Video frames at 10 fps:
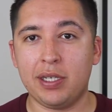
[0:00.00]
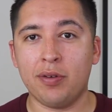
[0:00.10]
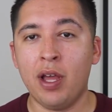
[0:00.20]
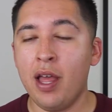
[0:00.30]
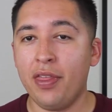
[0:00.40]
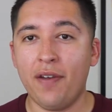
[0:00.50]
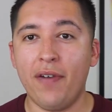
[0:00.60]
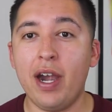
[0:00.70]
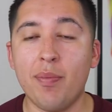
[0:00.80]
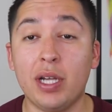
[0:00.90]
you. They're
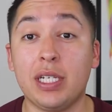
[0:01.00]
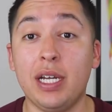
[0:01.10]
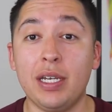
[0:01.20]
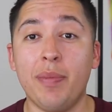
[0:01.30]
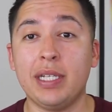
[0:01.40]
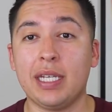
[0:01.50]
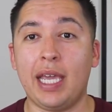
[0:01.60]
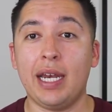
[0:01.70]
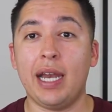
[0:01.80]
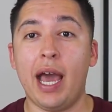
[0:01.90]
very much
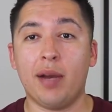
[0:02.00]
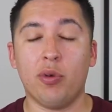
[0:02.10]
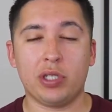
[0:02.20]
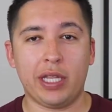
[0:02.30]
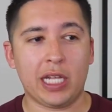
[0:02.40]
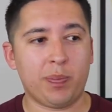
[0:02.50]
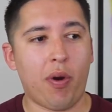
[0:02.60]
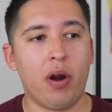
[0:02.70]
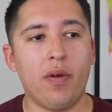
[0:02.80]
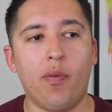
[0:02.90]
undomesticated animals, and that's
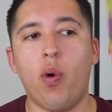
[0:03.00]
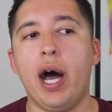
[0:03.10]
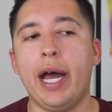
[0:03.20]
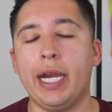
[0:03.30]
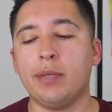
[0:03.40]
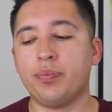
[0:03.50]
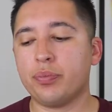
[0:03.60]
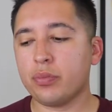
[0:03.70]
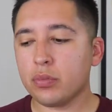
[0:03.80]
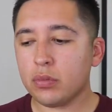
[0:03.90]
part of why
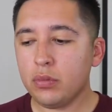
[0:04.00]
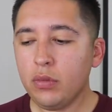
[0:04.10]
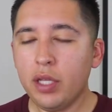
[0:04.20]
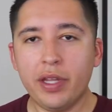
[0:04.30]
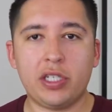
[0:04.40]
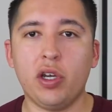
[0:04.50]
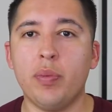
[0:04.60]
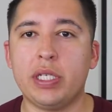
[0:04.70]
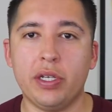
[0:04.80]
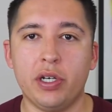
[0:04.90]
they're so
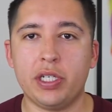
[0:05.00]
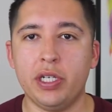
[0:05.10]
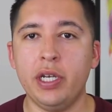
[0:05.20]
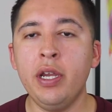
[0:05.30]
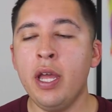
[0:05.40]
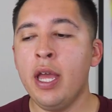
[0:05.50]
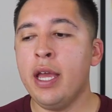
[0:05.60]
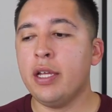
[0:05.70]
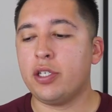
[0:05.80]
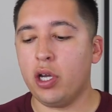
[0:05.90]
misunderstood.
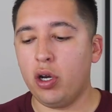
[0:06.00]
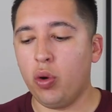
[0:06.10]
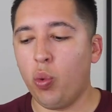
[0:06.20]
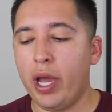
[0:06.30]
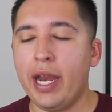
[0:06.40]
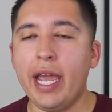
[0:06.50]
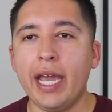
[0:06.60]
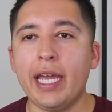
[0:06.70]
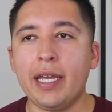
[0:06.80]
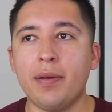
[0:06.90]
So when
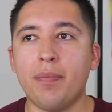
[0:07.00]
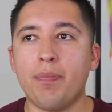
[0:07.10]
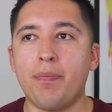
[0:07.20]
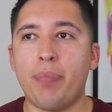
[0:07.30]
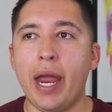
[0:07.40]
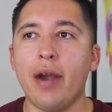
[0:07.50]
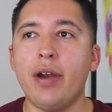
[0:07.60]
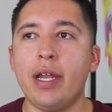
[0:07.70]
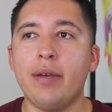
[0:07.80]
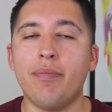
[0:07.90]
a
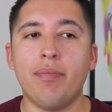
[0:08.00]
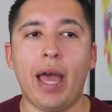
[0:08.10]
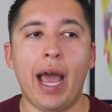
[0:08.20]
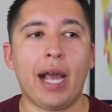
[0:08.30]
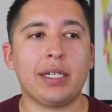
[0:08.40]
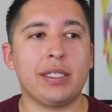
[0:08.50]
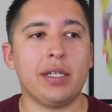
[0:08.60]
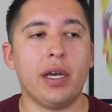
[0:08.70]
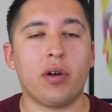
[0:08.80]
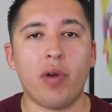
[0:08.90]
parrot
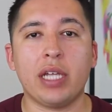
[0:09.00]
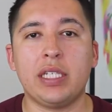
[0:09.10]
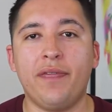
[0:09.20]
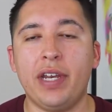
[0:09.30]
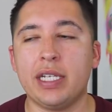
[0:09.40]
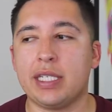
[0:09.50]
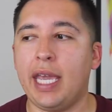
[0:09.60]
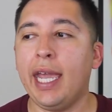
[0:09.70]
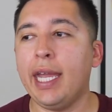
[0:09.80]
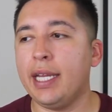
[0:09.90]
acts aggressive in its
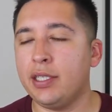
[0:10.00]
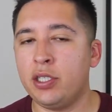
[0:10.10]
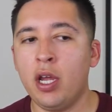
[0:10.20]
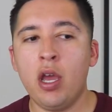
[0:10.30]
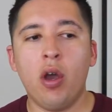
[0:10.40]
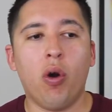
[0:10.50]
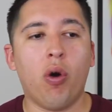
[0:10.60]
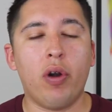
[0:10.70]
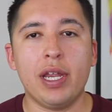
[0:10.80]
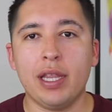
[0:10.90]
cage,
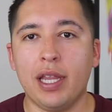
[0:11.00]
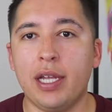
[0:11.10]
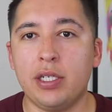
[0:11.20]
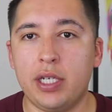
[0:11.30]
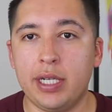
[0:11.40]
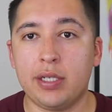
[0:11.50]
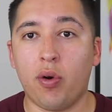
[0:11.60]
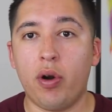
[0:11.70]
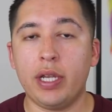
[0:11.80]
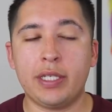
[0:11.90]
or it lunges,
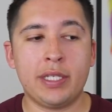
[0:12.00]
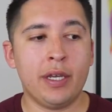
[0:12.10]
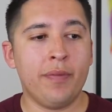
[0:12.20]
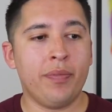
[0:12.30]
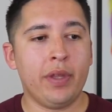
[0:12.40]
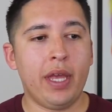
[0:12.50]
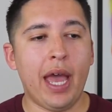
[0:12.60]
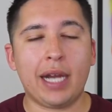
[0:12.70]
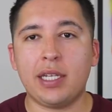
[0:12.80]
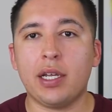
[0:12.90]
or it's
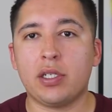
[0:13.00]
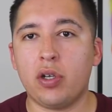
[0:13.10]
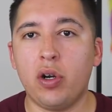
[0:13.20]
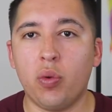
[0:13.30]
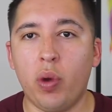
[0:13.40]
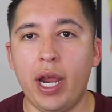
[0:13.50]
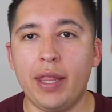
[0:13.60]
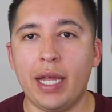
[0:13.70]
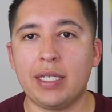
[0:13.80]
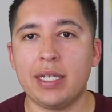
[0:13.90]
acting a certain way
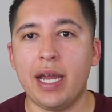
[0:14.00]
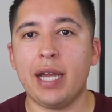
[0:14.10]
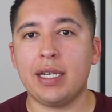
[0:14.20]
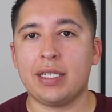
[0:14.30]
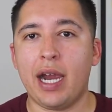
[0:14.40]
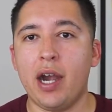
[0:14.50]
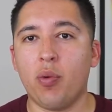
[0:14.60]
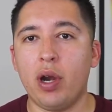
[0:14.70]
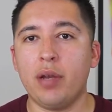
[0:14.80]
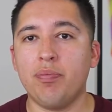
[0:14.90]
that's not
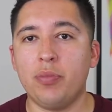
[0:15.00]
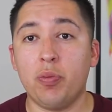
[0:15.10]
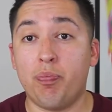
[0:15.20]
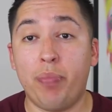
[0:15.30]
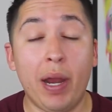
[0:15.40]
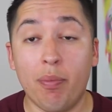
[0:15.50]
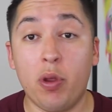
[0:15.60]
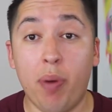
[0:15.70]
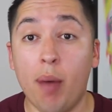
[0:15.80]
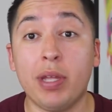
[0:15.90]
desired, where
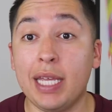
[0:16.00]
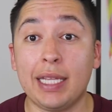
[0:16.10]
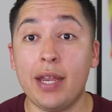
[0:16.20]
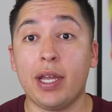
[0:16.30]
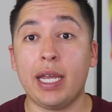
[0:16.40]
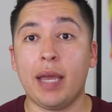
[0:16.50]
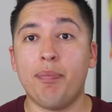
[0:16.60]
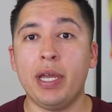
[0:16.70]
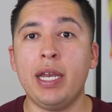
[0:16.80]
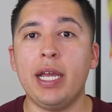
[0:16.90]
you probably think that you're gonna
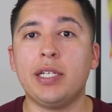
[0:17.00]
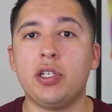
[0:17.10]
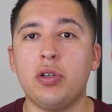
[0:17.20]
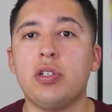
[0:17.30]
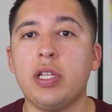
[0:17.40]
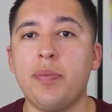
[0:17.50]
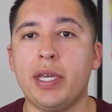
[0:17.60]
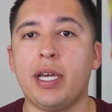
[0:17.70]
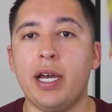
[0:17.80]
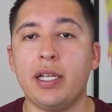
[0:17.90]
get bit, it's usually
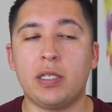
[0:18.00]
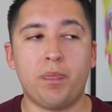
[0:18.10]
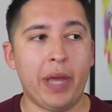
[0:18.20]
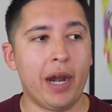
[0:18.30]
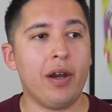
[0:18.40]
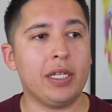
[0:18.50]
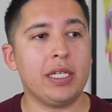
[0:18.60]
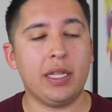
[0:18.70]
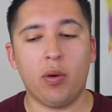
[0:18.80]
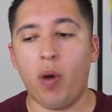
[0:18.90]
because parrots
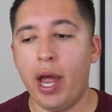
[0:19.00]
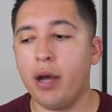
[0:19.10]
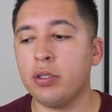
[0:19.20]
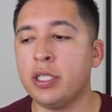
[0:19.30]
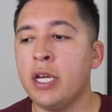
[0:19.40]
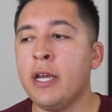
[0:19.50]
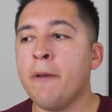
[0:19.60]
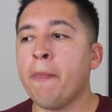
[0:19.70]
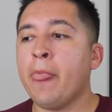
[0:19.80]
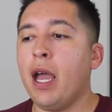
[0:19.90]
in the wild,
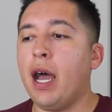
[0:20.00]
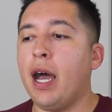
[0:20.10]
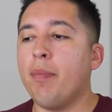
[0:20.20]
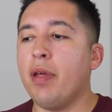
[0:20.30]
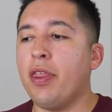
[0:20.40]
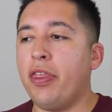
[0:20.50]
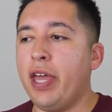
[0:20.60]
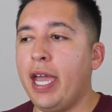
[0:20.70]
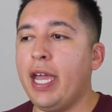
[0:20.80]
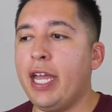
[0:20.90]

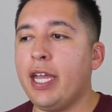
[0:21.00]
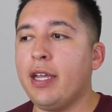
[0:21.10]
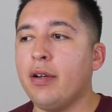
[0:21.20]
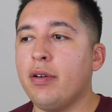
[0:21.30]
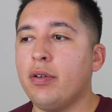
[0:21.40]
they